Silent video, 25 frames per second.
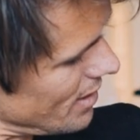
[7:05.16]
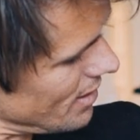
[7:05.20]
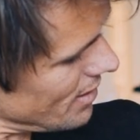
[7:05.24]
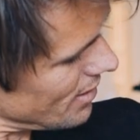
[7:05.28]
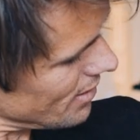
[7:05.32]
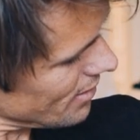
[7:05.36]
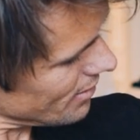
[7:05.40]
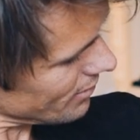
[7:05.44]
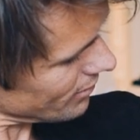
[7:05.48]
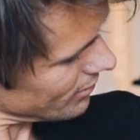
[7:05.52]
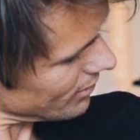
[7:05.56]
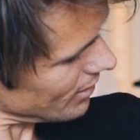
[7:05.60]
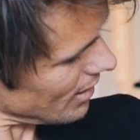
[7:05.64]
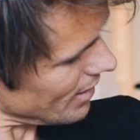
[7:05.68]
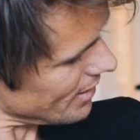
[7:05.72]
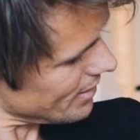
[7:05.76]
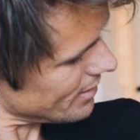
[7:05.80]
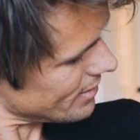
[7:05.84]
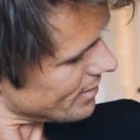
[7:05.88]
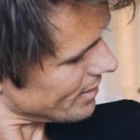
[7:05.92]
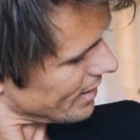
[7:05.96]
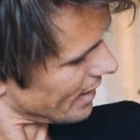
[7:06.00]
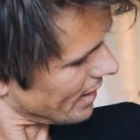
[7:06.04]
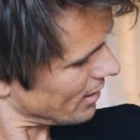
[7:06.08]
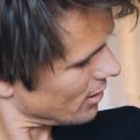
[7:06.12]
and kind
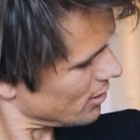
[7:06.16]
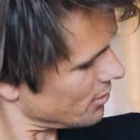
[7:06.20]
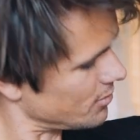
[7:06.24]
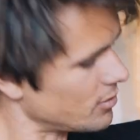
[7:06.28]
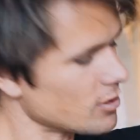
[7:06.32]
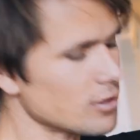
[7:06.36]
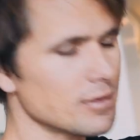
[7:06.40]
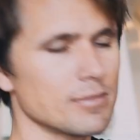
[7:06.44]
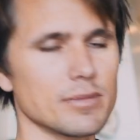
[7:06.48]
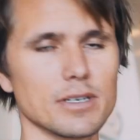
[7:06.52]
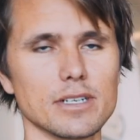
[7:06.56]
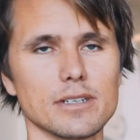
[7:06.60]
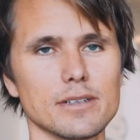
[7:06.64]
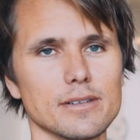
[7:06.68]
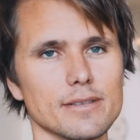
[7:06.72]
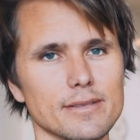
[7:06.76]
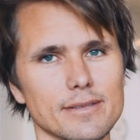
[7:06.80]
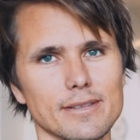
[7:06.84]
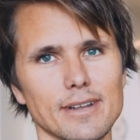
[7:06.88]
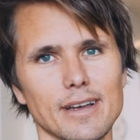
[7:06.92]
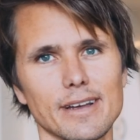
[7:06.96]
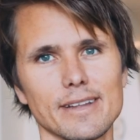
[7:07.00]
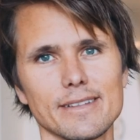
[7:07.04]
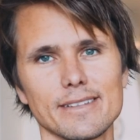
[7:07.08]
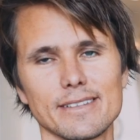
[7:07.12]
of terrible, but
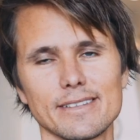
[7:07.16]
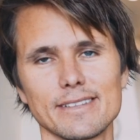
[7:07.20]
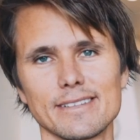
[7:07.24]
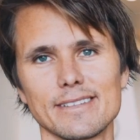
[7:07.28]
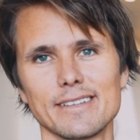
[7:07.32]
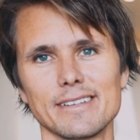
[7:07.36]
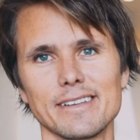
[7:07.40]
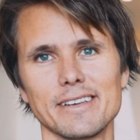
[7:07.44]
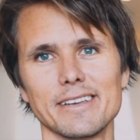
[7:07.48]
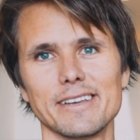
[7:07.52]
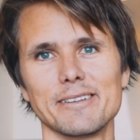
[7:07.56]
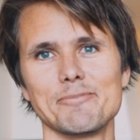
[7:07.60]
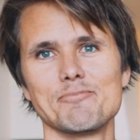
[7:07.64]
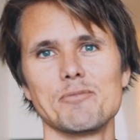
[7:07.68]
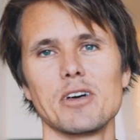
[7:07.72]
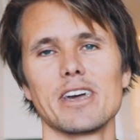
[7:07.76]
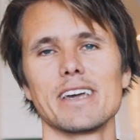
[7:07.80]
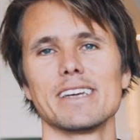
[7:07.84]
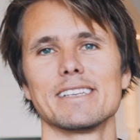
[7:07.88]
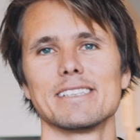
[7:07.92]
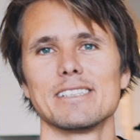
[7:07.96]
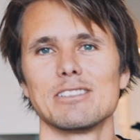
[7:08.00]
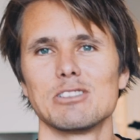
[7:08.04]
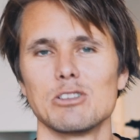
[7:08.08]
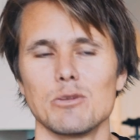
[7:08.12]
I
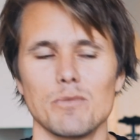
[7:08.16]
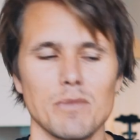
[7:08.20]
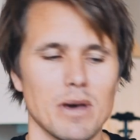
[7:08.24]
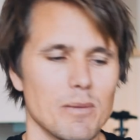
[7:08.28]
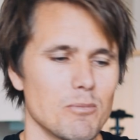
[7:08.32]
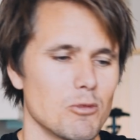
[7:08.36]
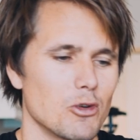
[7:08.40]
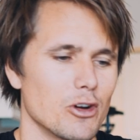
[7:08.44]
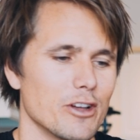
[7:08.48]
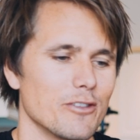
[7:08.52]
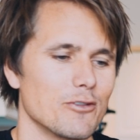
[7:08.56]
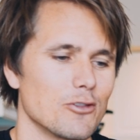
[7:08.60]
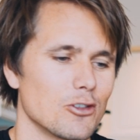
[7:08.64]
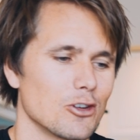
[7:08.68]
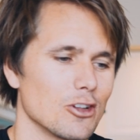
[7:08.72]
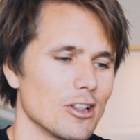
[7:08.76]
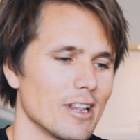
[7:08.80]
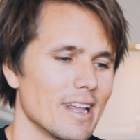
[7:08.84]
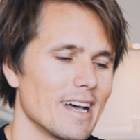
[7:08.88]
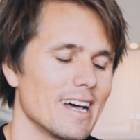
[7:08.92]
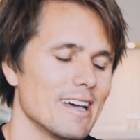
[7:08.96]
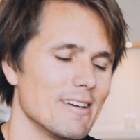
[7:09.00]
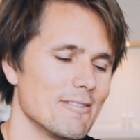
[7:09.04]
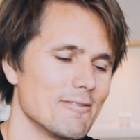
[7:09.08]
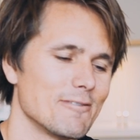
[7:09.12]
guess it's a memory for
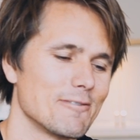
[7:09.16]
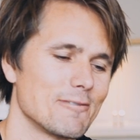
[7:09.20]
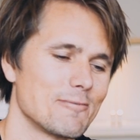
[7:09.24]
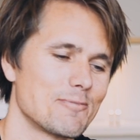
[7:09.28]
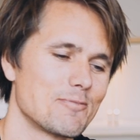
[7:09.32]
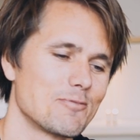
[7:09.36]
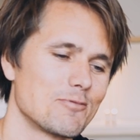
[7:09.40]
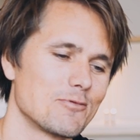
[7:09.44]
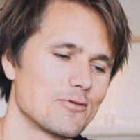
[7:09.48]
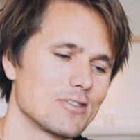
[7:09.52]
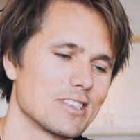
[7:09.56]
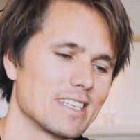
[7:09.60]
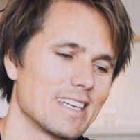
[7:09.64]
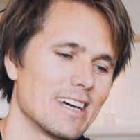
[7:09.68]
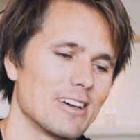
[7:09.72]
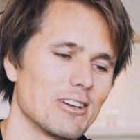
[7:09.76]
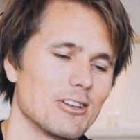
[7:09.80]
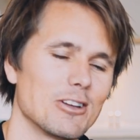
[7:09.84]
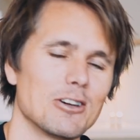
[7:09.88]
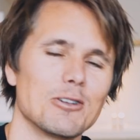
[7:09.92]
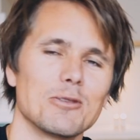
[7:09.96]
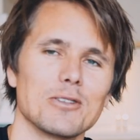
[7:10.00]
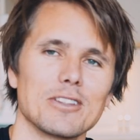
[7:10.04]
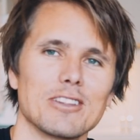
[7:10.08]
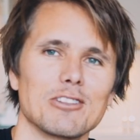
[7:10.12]
life. So now you
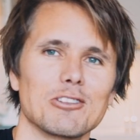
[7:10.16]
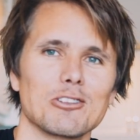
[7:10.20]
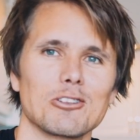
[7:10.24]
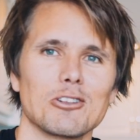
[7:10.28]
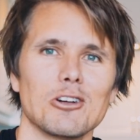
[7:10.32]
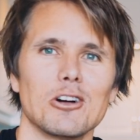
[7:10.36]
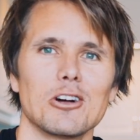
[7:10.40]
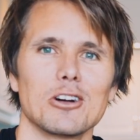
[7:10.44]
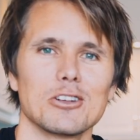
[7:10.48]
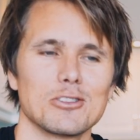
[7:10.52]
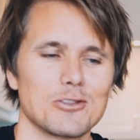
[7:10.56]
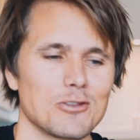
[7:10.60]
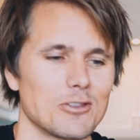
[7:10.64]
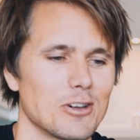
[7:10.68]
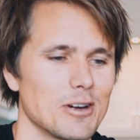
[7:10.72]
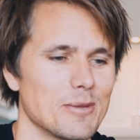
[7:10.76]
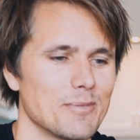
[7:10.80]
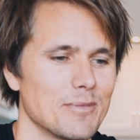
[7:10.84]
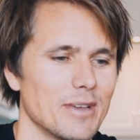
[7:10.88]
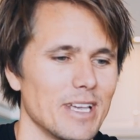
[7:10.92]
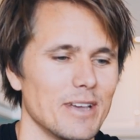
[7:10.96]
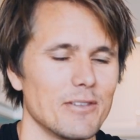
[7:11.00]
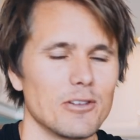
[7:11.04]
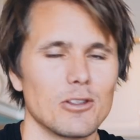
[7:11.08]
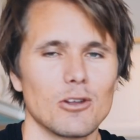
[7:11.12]
know what the scar is
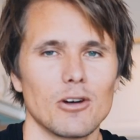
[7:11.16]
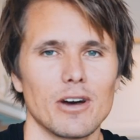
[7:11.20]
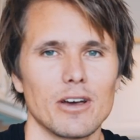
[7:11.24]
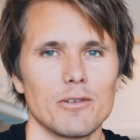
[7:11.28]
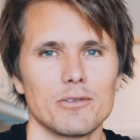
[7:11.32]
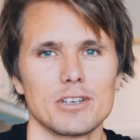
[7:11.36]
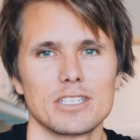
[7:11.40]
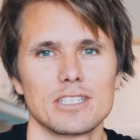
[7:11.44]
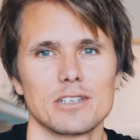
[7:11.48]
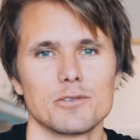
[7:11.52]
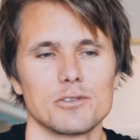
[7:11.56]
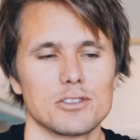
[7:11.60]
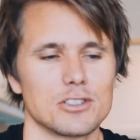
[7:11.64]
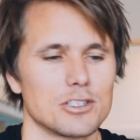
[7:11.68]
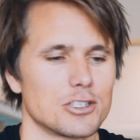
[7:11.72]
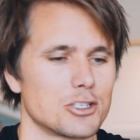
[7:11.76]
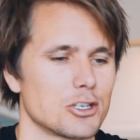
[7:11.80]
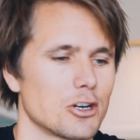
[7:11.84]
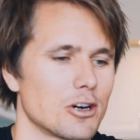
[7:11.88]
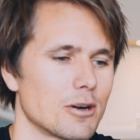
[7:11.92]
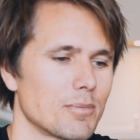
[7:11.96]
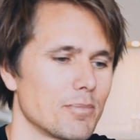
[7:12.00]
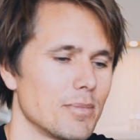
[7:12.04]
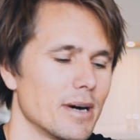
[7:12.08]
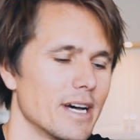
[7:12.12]
from, even though I wish it was a
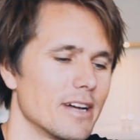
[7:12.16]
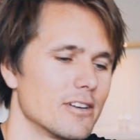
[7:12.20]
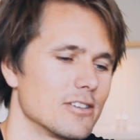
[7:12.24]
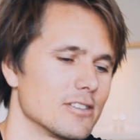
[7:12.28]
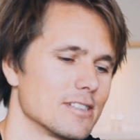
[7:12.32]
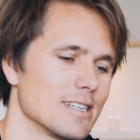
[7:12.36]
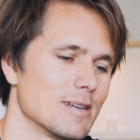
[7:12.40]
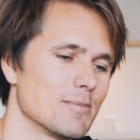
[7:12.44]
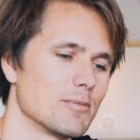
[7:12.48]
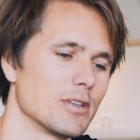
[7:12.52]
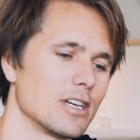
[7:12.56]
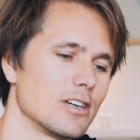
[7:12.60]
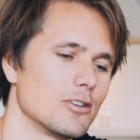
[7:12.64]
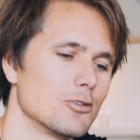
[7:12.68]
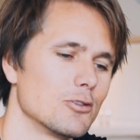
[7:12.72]
shark bite or something